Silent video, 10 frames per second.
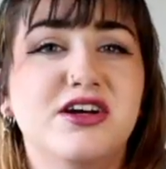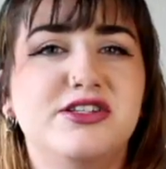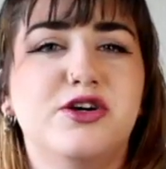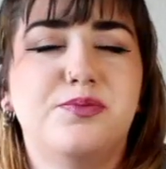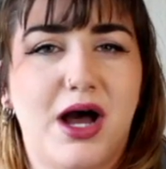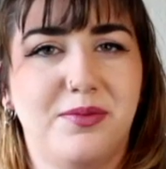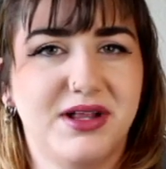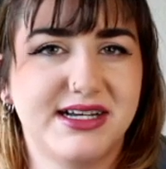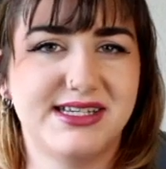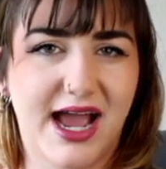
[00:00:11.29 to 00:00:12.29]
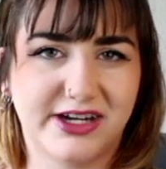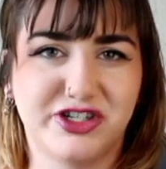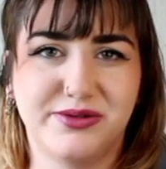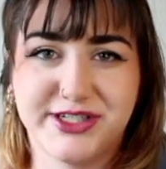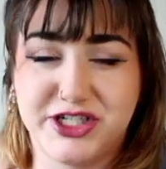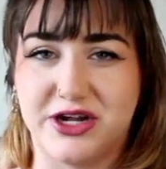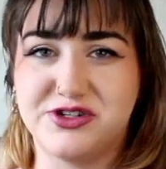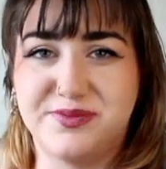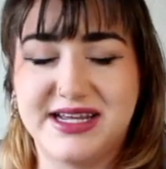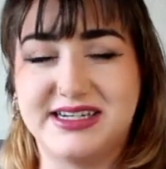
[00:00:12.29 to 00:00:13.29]
So Pawplex actually reached
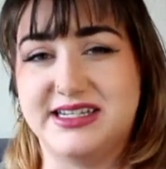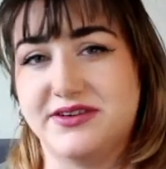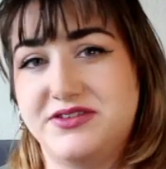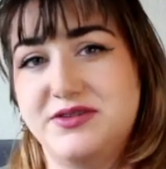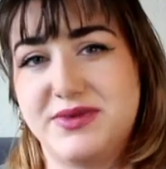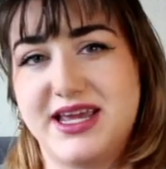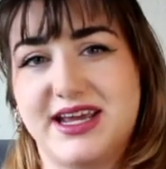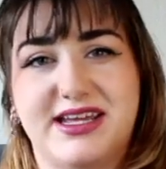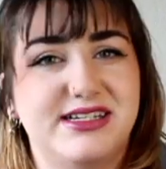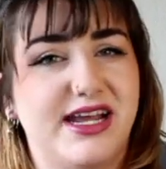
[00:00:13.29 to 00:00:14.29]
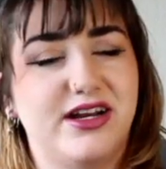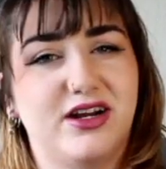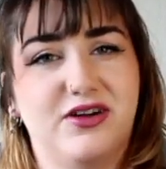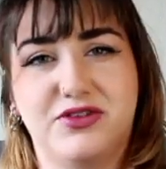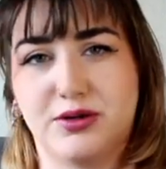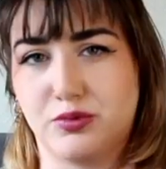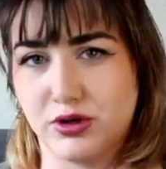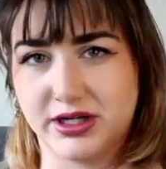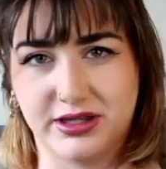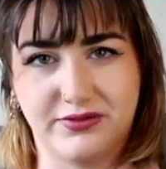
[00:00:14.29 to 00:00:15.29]
out to me and gifted me a container of their
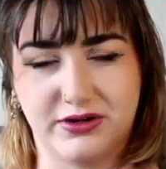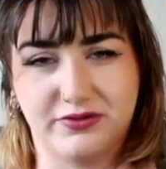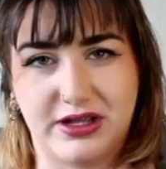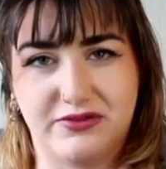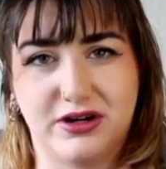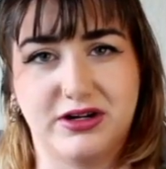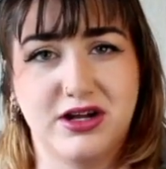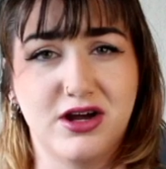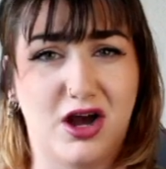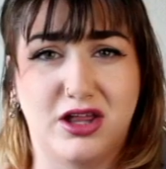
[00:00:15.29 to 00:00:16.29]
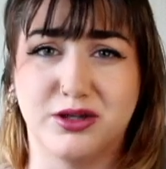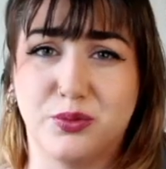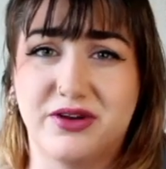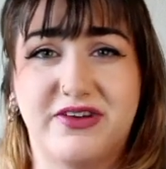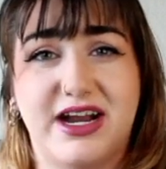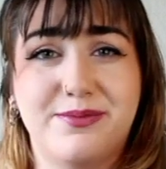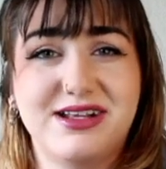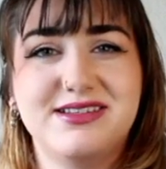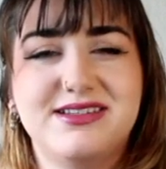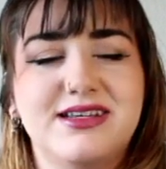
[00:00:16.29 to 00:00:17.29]
pork liver flavored all-in-one
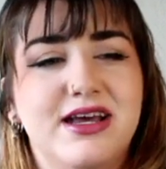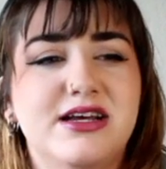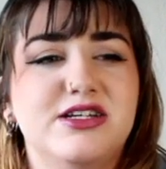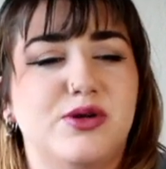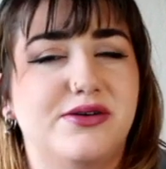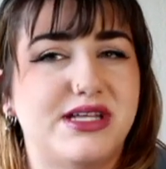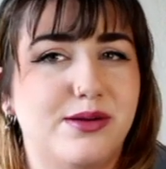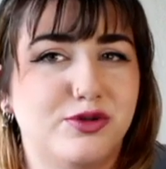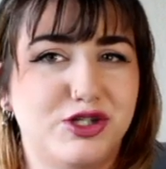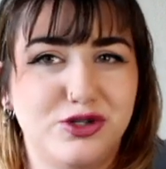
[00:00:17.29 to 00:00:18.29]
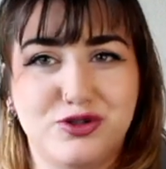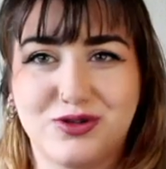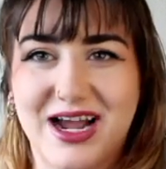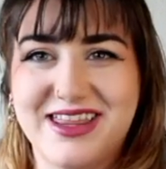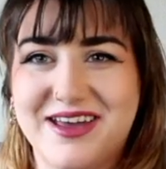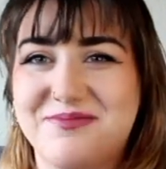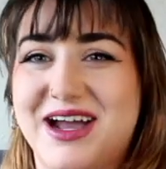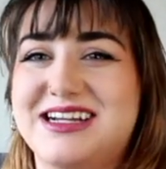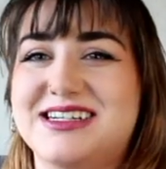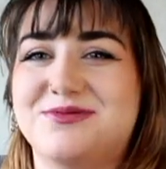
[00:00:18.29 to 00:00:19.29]
vitamins. So I was able to try them.
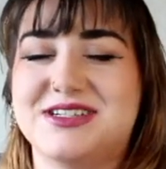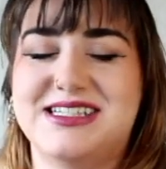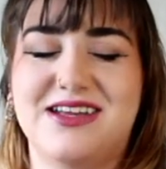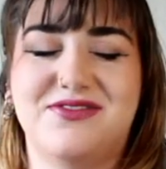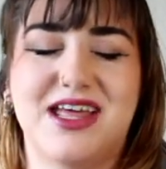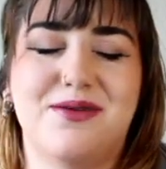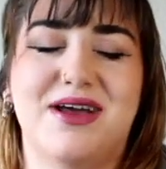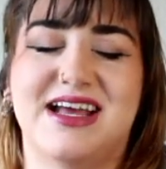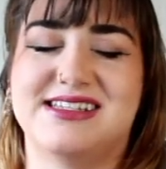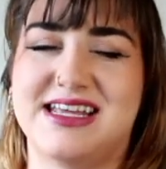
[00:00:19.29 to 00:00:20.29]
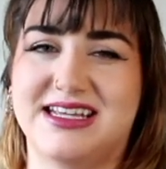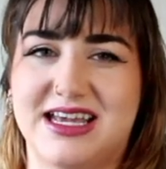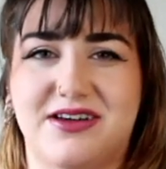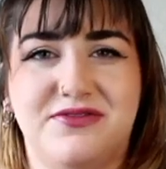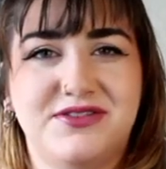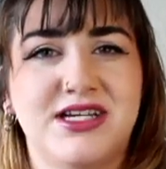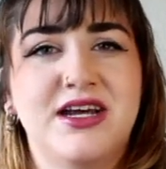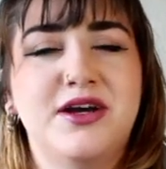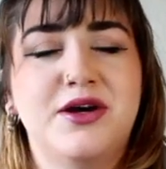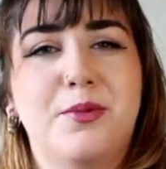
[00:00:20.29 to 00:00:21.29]
I did receive them as a gift,
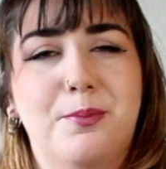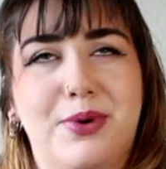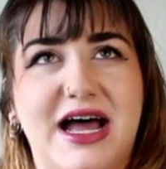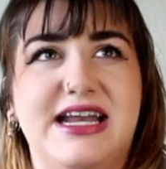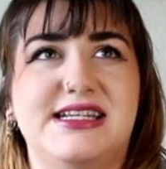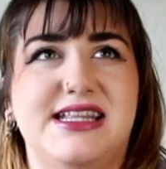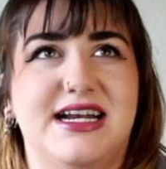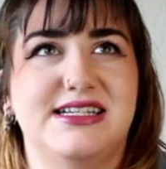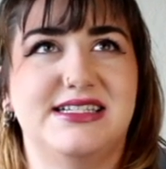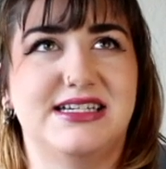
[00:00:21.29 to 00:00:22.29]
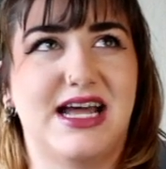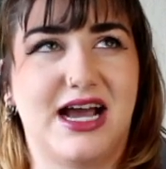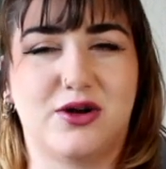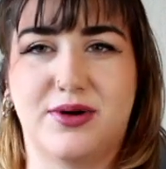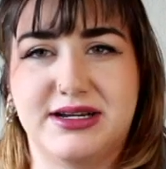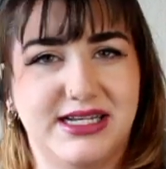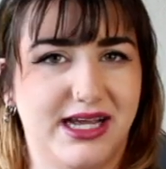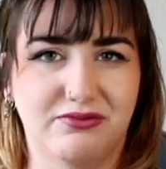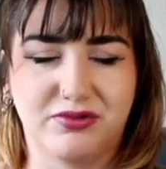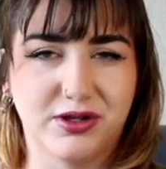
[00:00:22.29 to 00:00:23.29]
but that is not going to
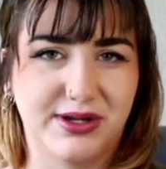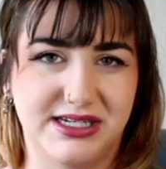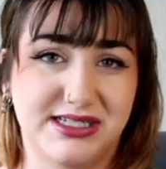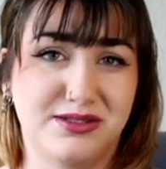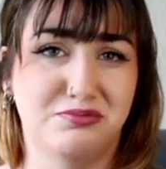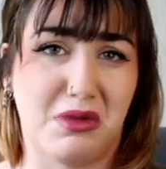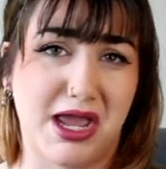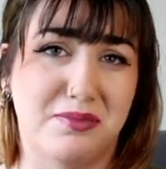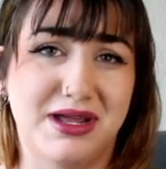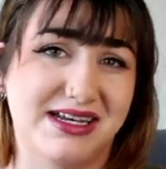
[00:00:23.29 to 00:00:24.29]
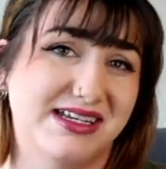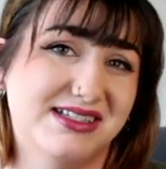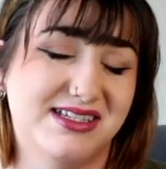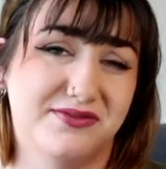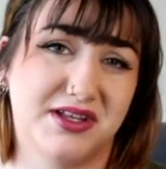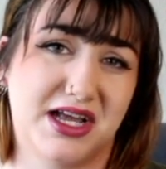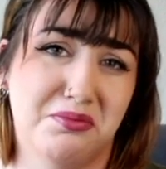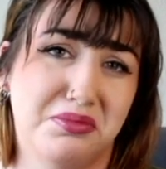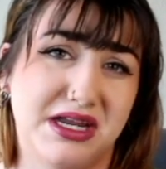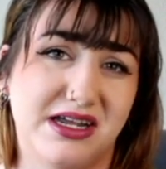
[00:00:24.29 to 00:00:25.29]
influence my opinions of the
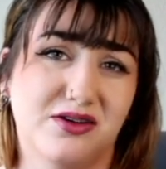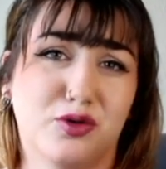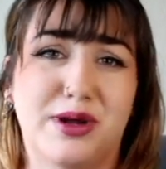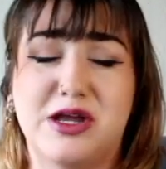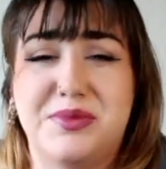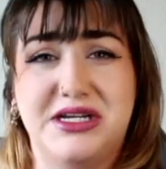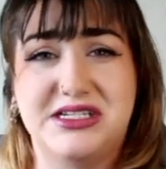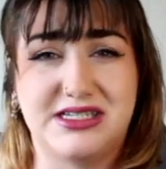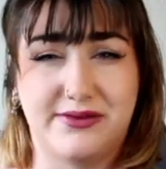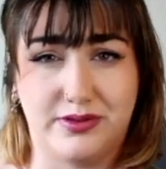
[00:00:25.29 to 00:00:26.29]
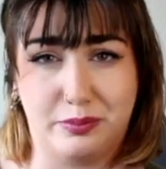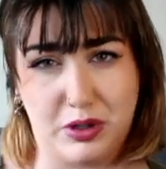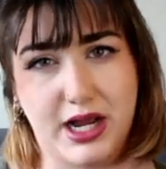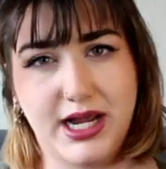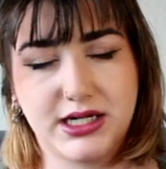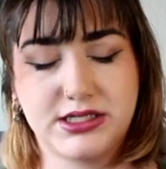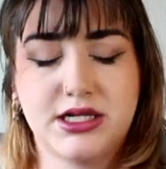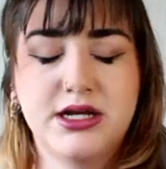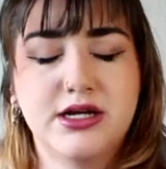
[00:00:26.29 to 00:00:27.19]
company or my opinions of the product.